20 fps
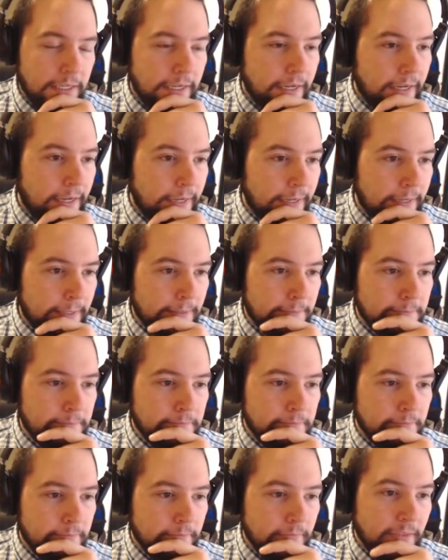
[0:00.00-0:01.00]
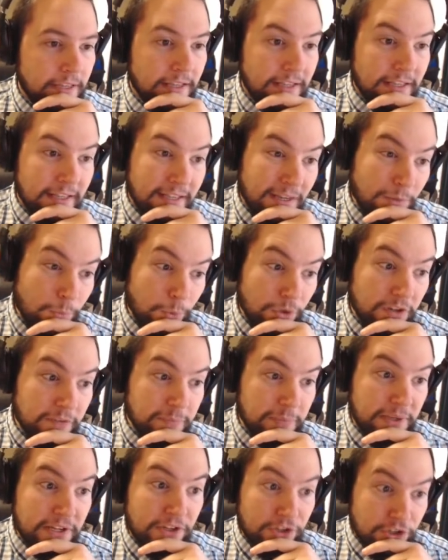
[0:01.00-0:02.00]
It would have
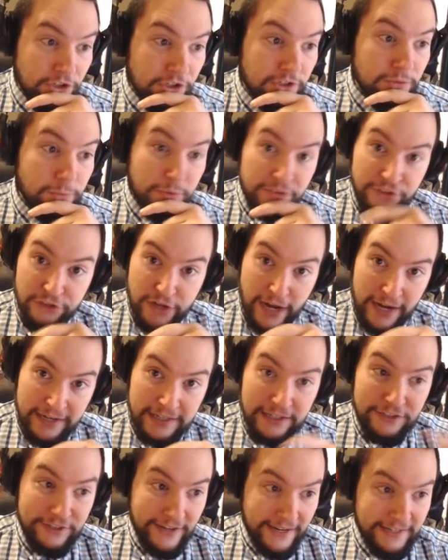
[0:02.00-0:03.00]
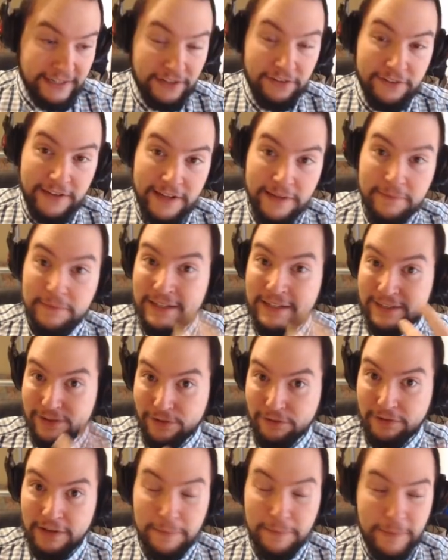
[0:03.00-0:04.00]
been good with Shani. Shani on him is a
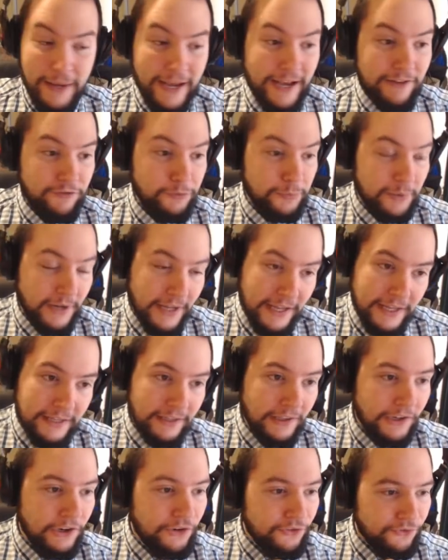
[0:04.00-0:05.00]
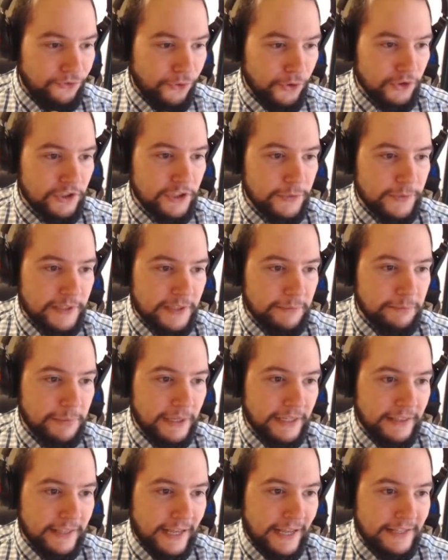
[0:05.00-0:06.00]
really powerful play. Fortunately, we didn't pick
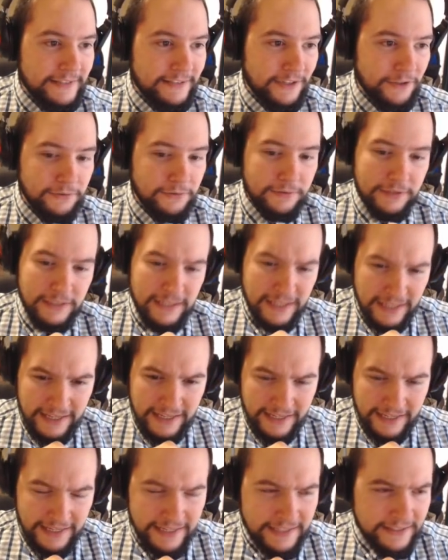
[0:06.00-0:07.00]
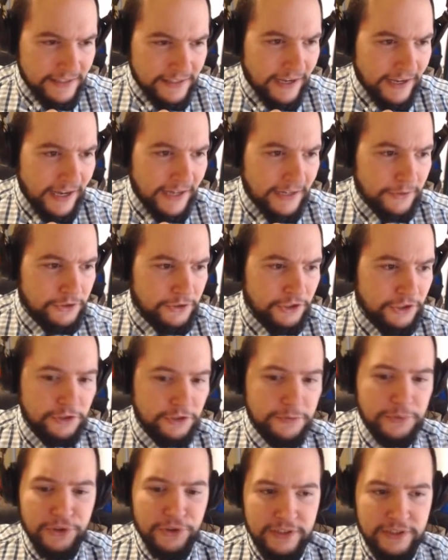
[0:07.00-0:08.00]
that, so he is the card I'll choose
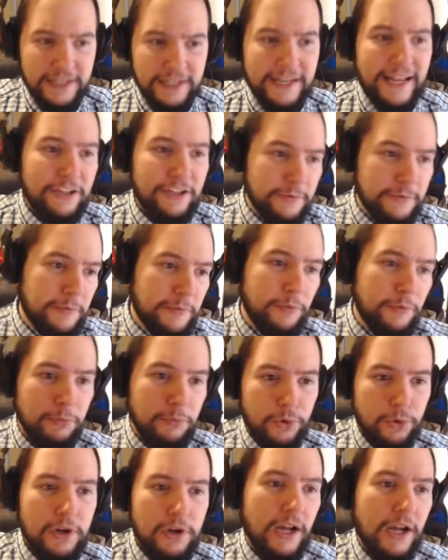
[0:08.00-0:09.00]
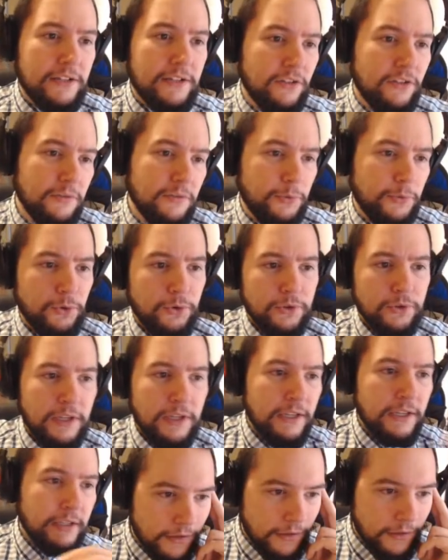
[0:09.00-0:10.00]
because it allows me to put more cards on the board.
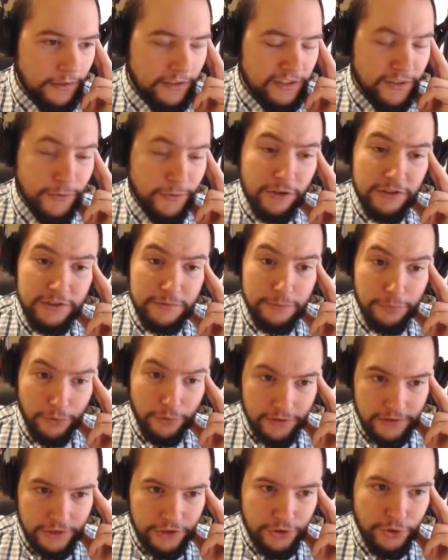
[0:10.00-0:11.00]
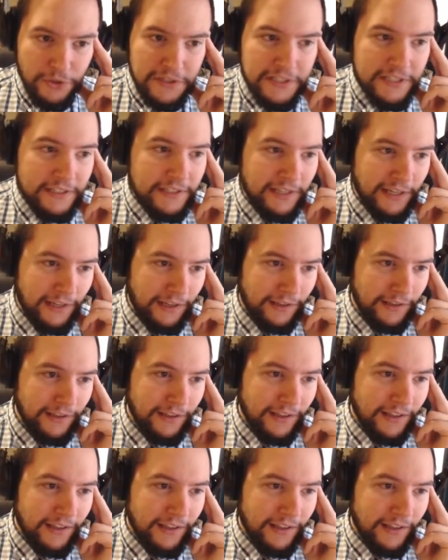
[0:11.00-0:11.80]
So we've got some bronze choices here.